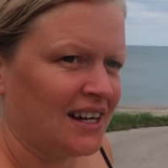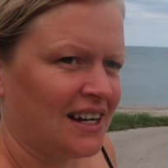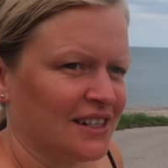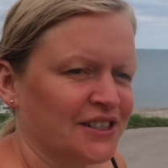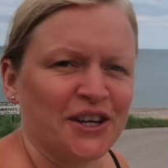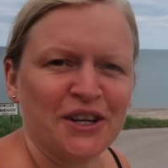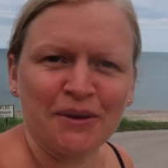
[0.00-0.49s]

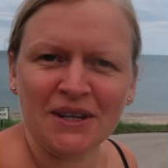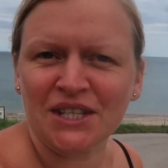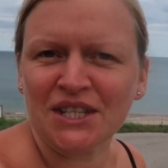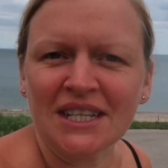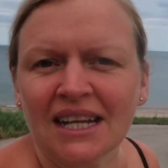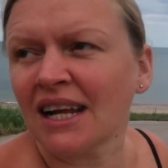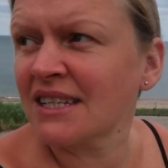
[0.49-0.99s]
I'll show you our
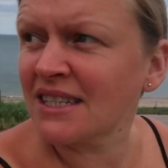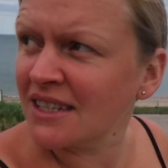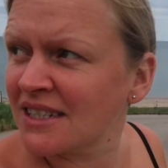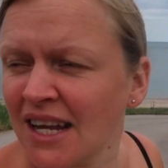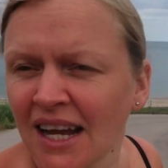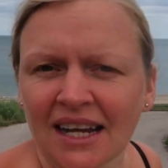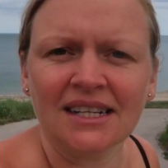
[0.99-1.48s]
sea glass in a
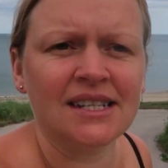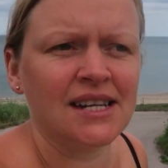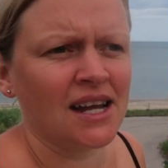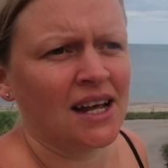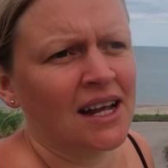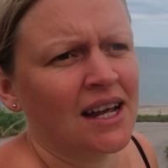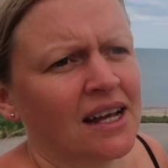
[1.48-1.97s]
second,
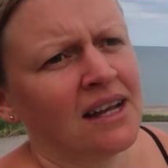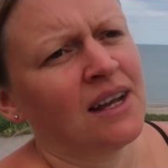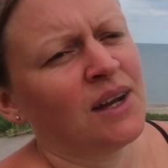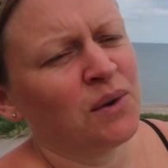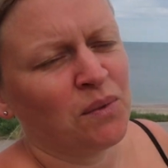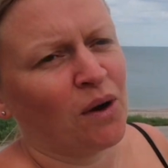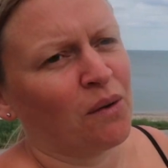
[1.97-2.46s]

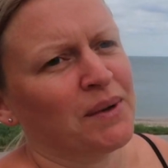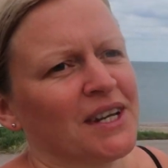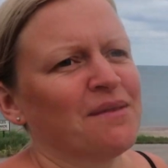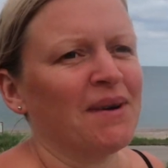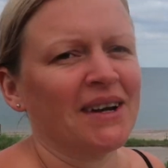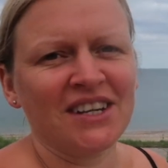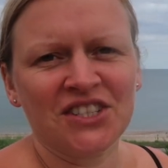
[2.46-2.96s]
what we
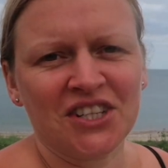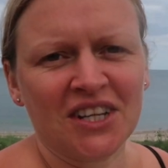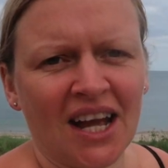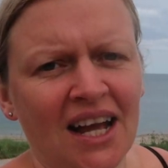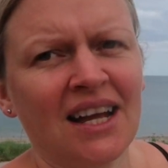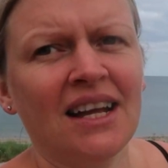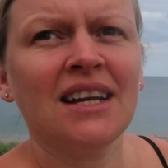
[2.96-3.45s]
did manage to
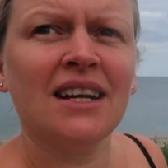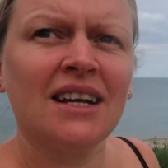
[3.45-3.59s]
get.